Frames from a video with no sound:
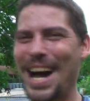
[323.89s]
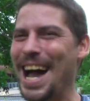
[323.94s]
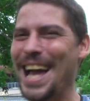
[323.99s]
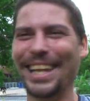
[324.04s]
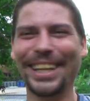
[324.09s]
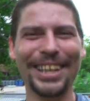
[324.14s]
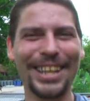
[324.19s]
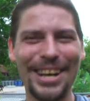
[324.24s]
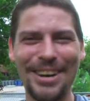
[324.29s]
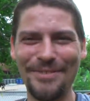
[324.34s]

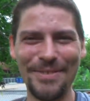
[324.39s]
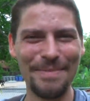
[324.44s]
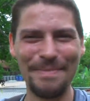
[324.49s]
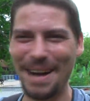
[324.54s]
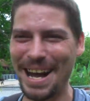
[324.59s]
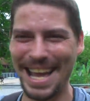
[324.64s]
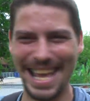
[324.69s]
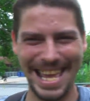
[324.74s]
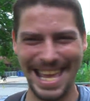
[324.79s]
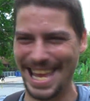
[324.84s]
I love them.
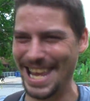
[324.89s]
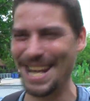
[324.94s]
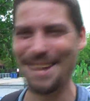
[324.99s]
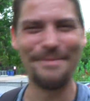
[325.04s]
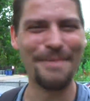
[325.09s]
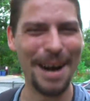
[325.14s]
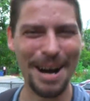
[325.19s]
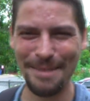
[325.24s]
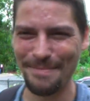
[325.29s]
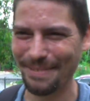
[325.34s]
I eat
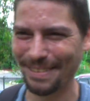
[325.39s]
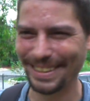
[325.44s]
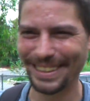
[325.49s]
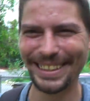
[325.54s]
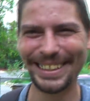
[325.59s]
them up.